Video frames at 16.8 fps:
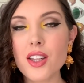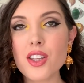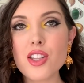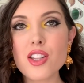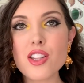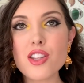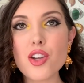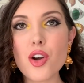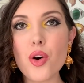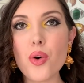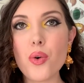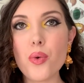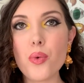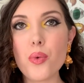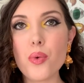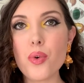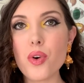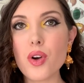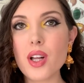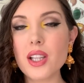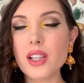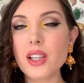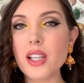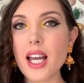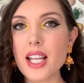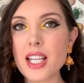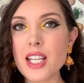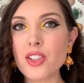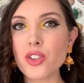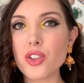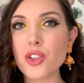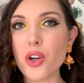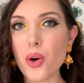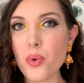So
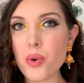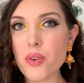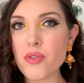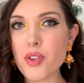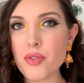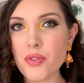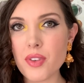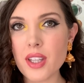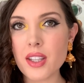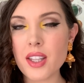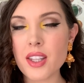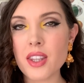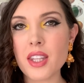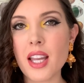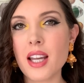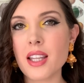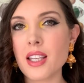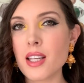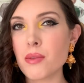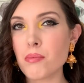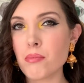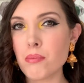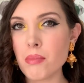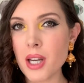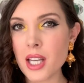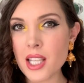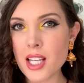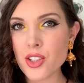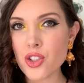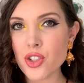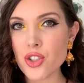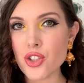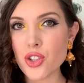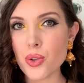letting go of the feeling that I need money
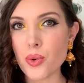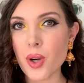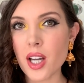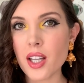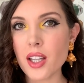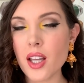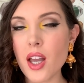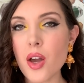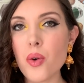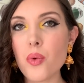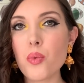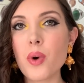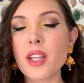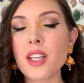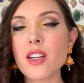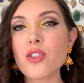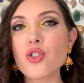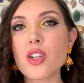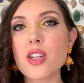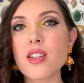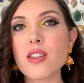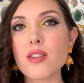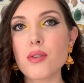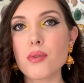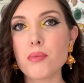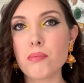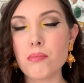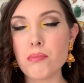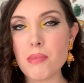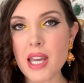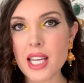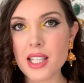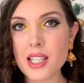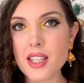to do it when it just
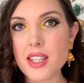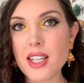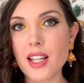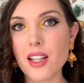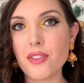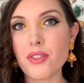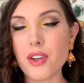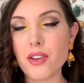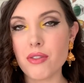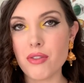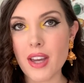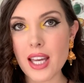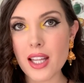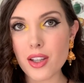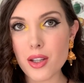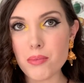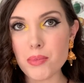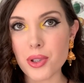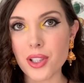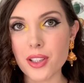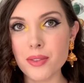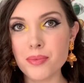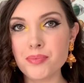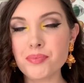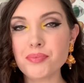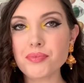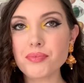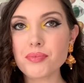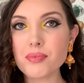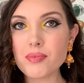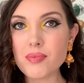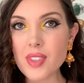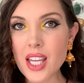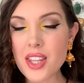made itself available,
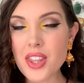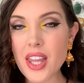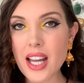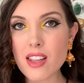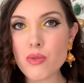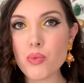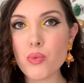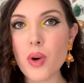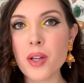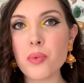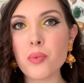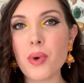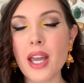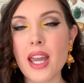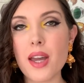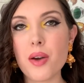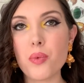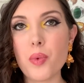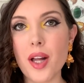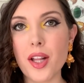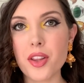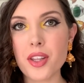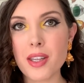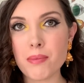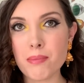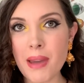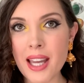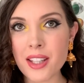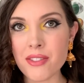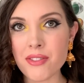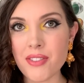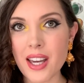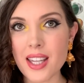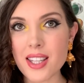that's one way wealth can
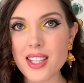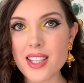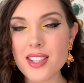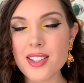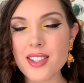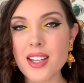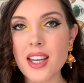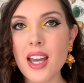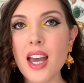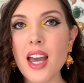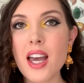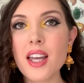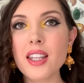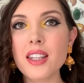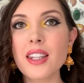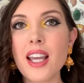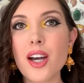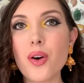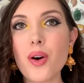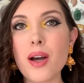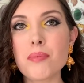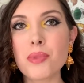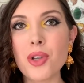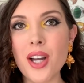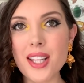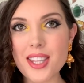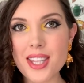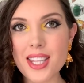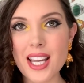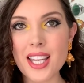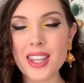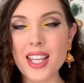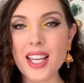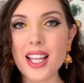manifest. Now, I'm not
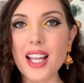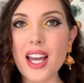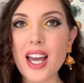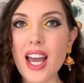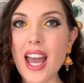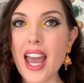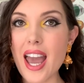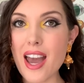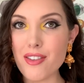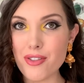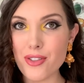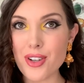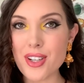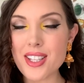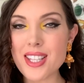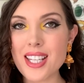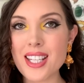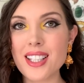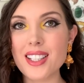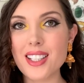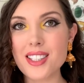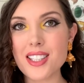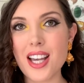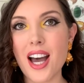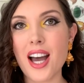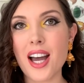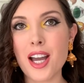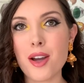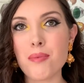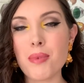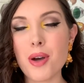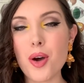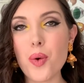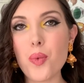saying that every single
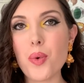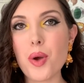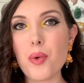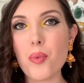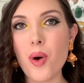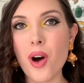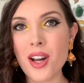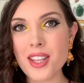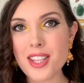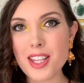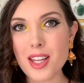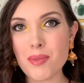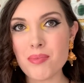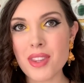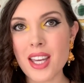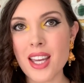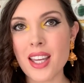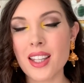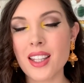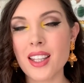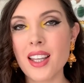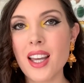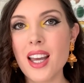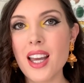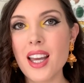time we want something,